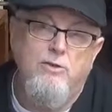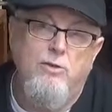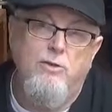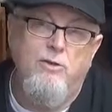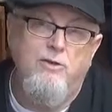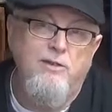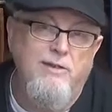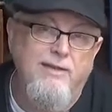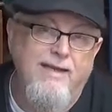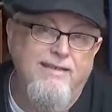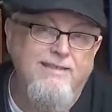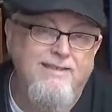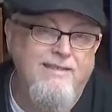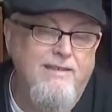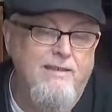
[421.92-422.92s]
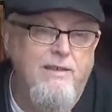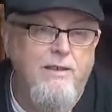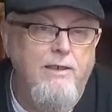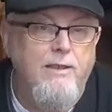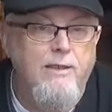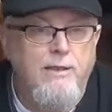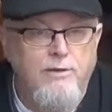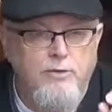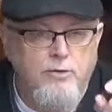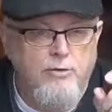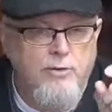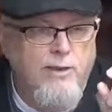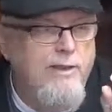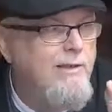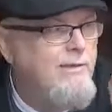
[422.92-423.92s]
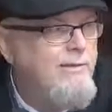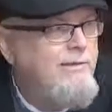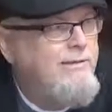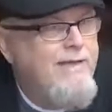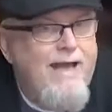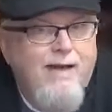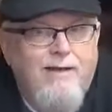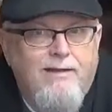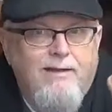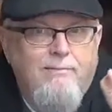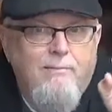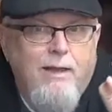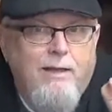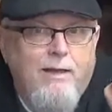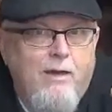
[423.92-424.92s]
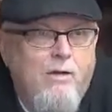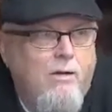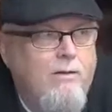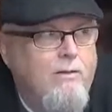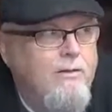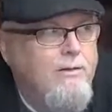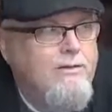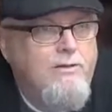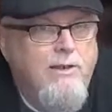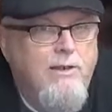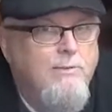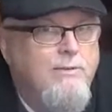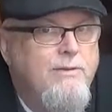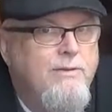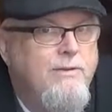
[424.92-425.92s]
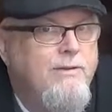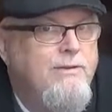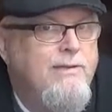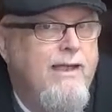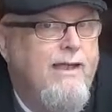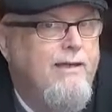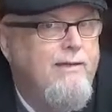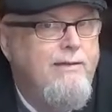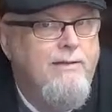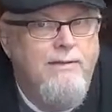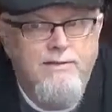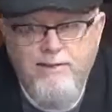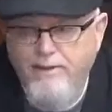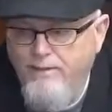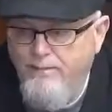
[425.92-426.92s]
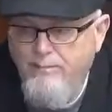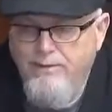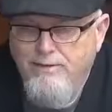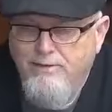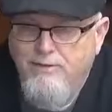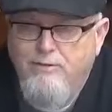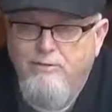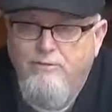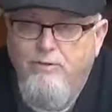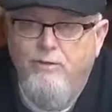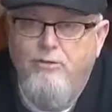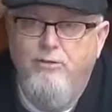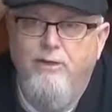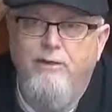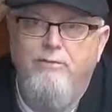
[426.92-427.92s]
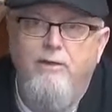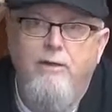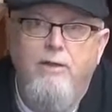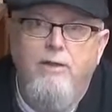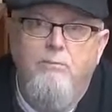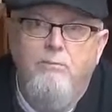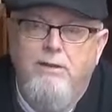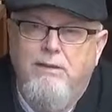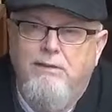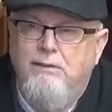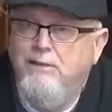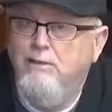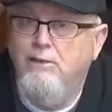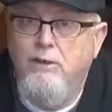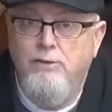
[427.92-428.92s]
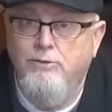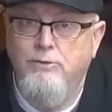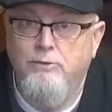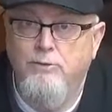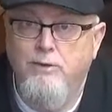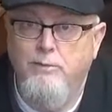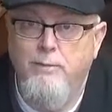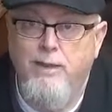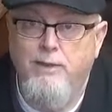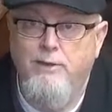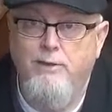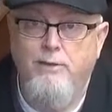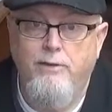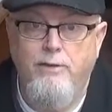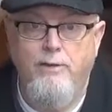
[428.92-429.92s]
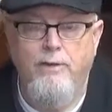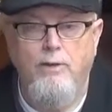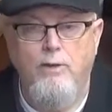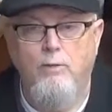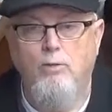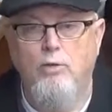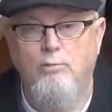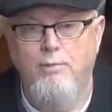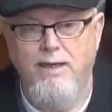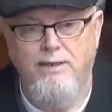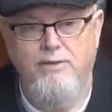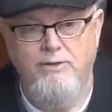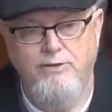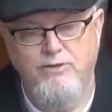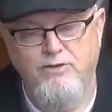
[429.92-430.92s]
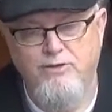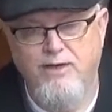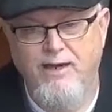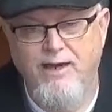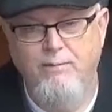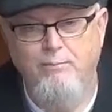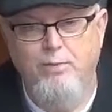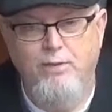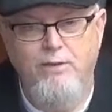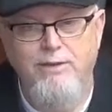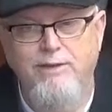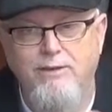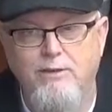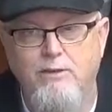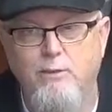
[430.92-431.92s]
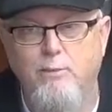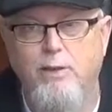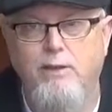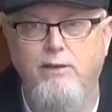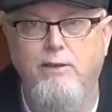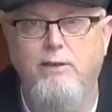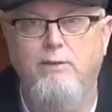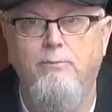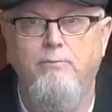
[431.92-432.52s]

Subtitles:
or the tenacity to exactly make all the shapes exactly the same as in the photograph, because it doesn't really matter. What matters is that I put into the painting